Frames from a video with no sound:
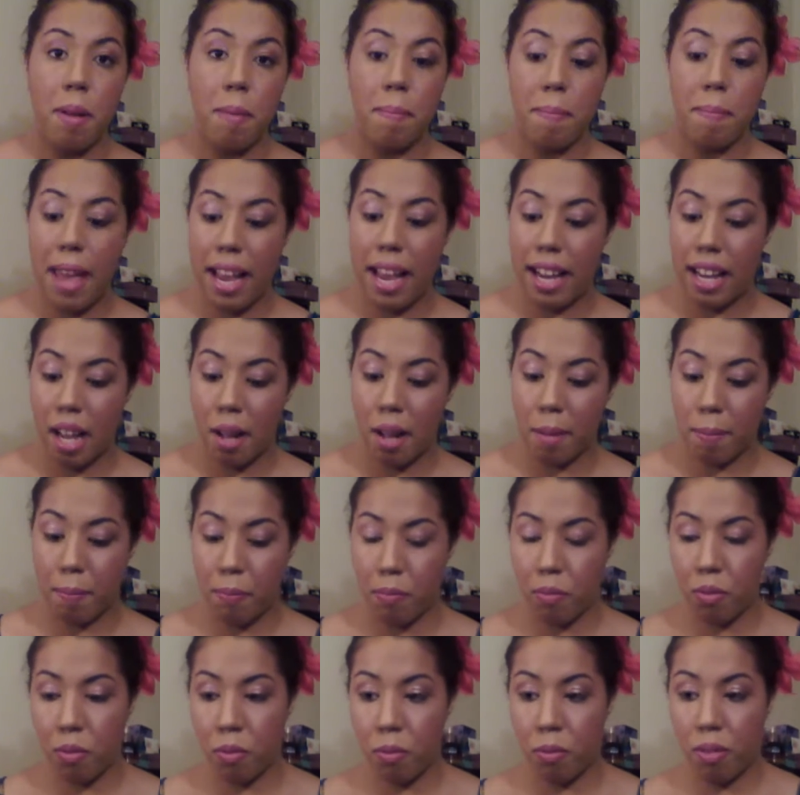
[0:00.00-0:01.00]
makeup
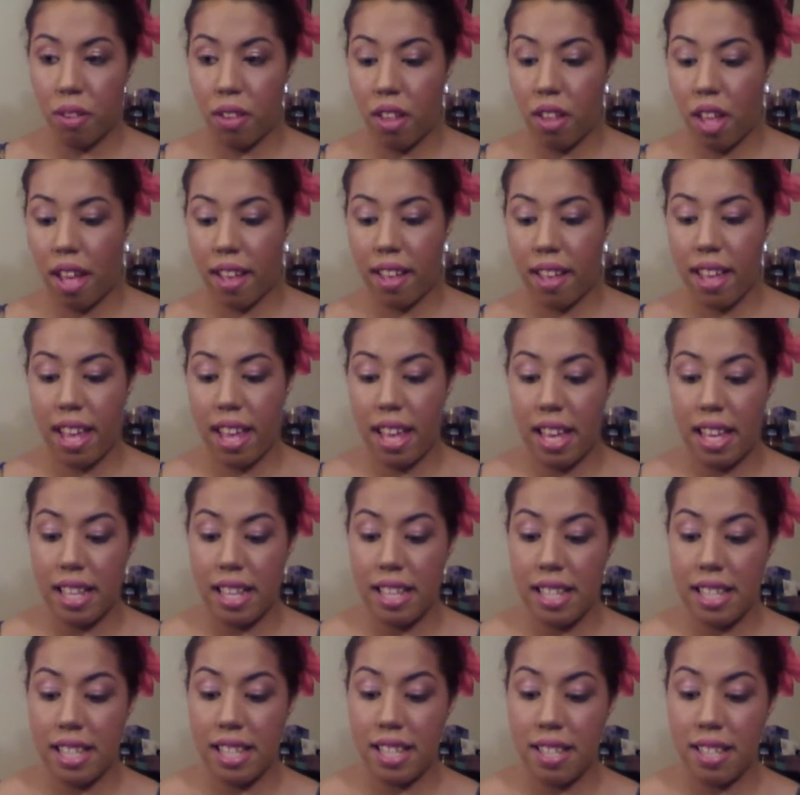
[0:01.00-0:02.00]

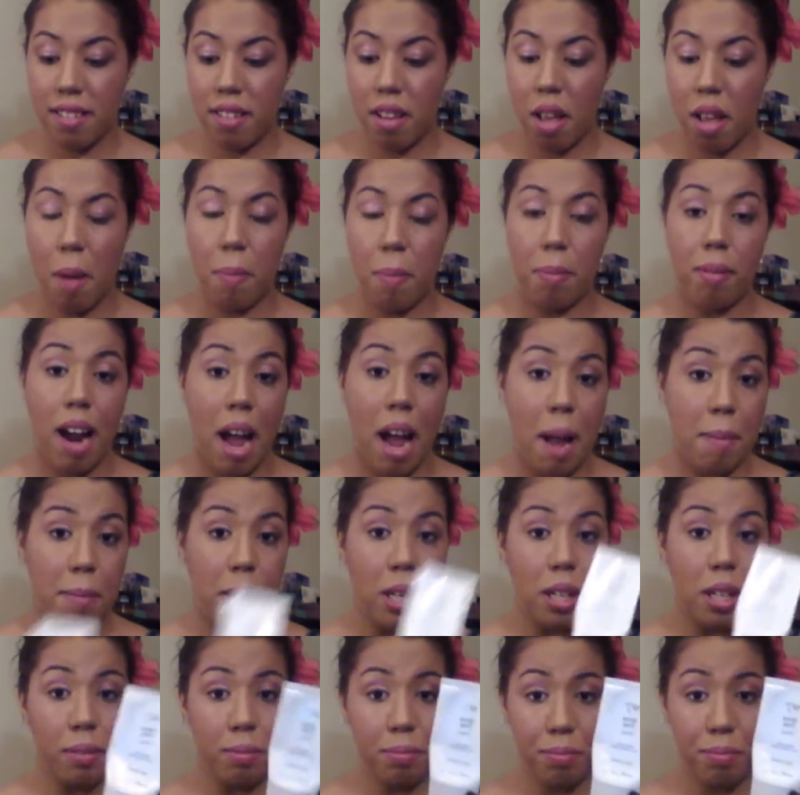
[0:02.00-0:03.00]
is a
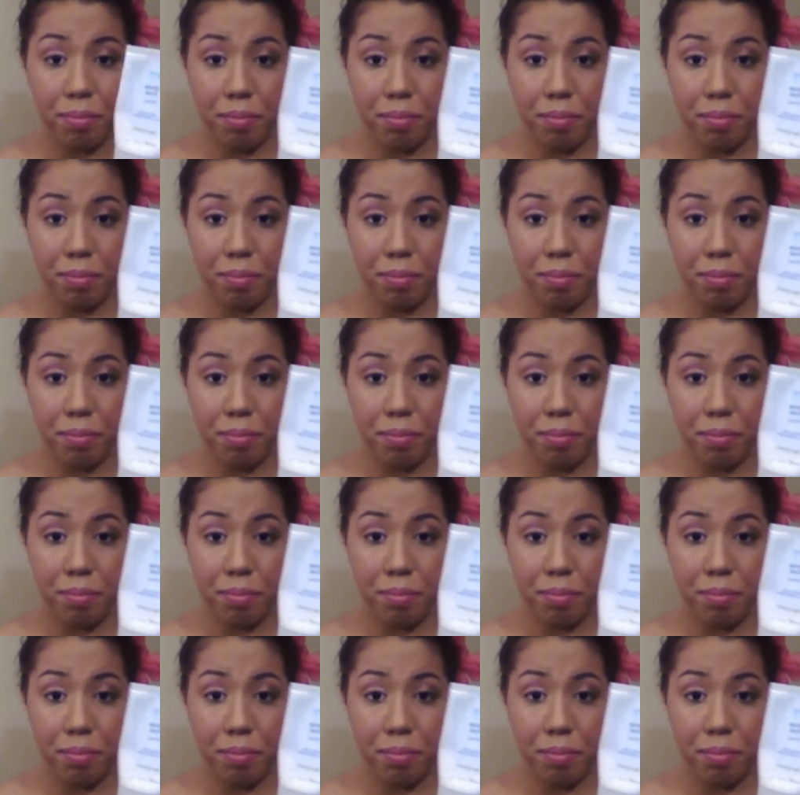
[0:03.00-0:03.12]
primer,